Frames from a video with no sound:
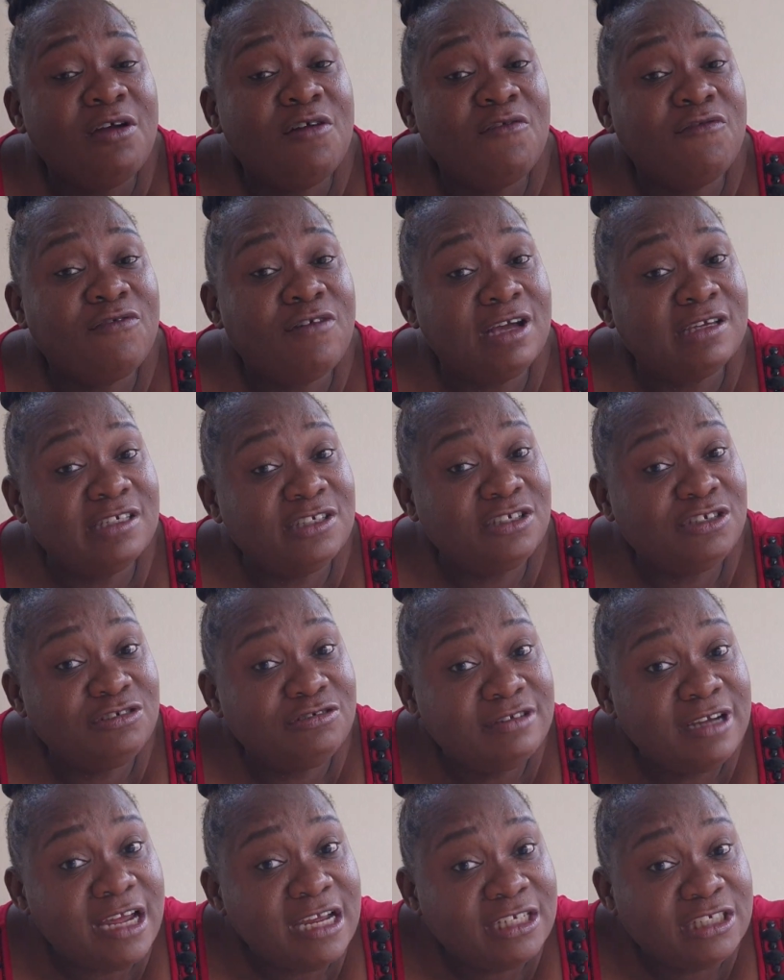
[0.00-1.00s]

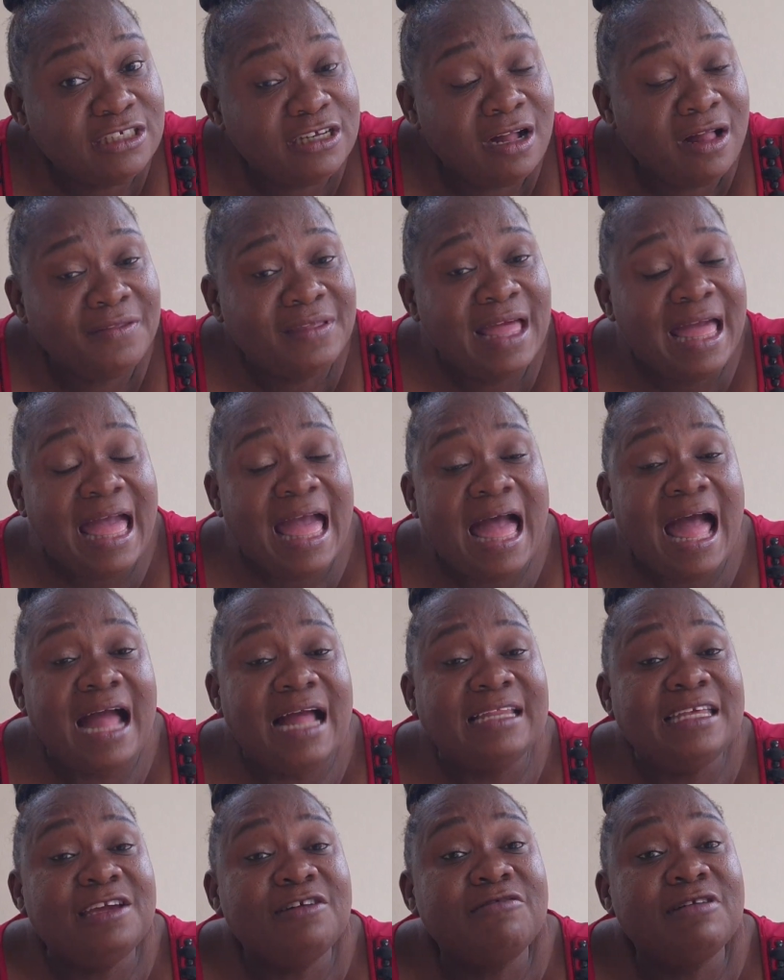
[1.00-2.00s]
frustration
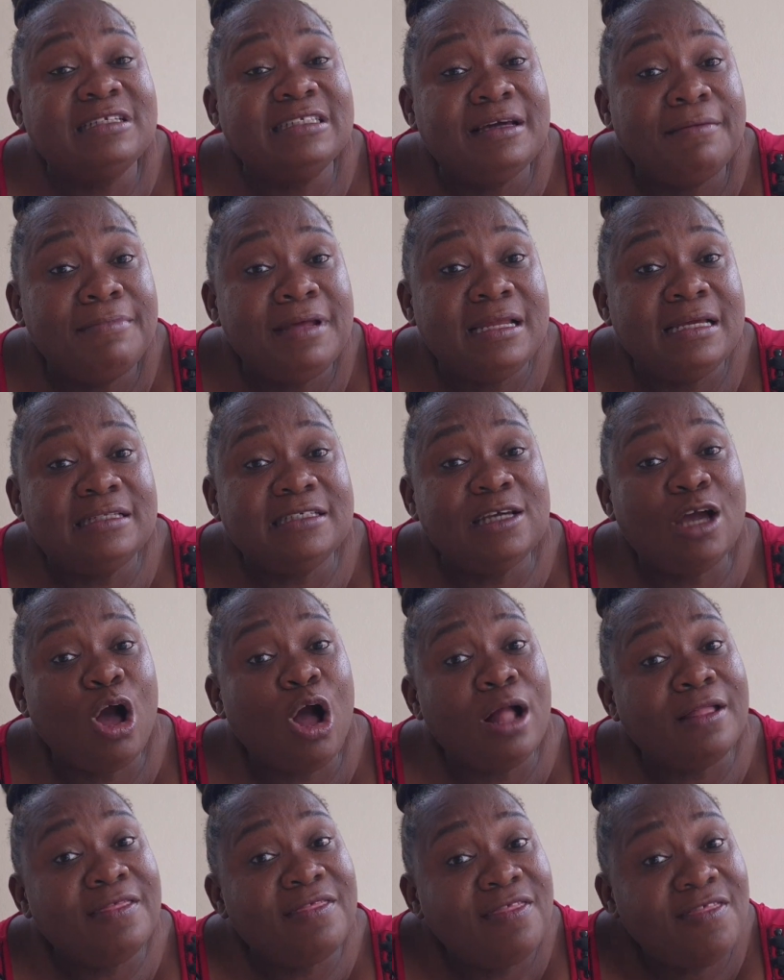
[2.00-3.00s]
and irritability
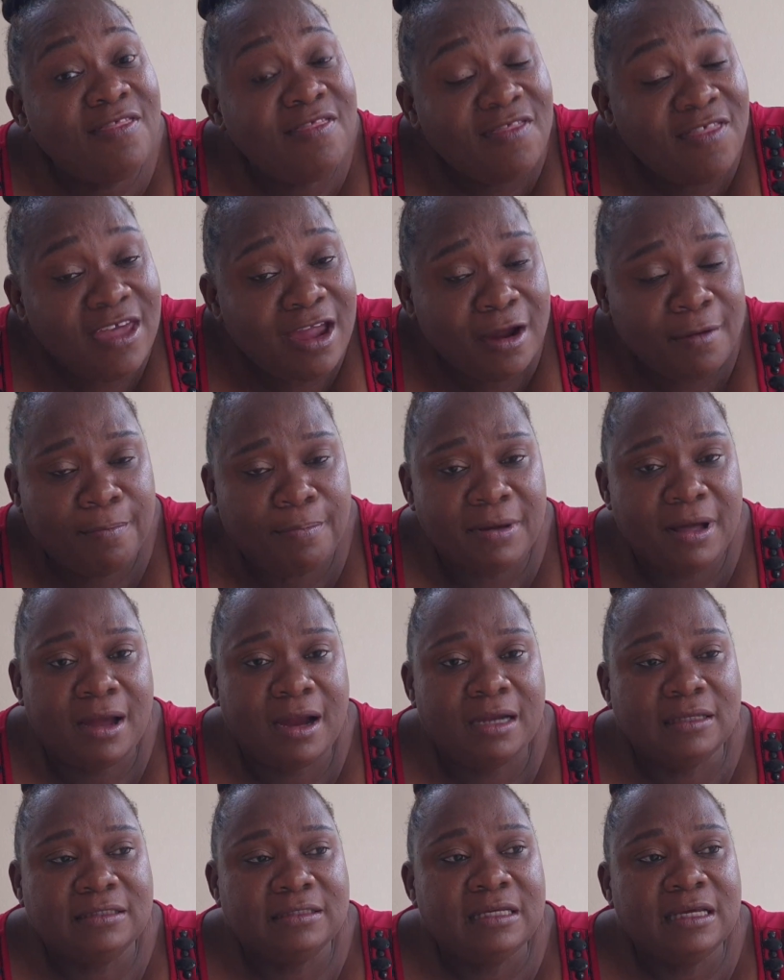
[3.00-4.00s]
on their part,